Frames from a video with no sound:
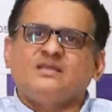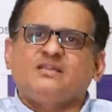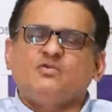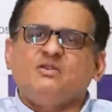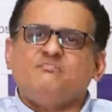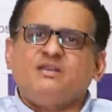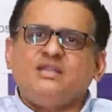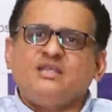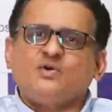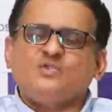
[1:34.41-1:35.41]
Now,
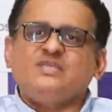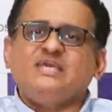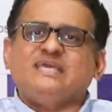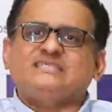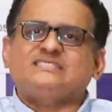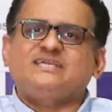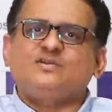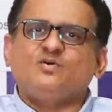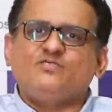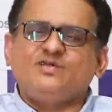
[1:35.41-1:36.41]
depending on the
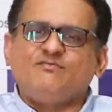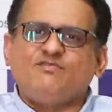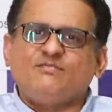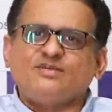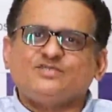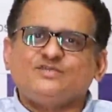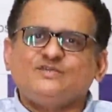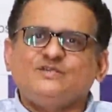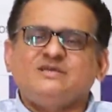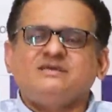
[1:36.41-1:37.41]
extent of the inflammation,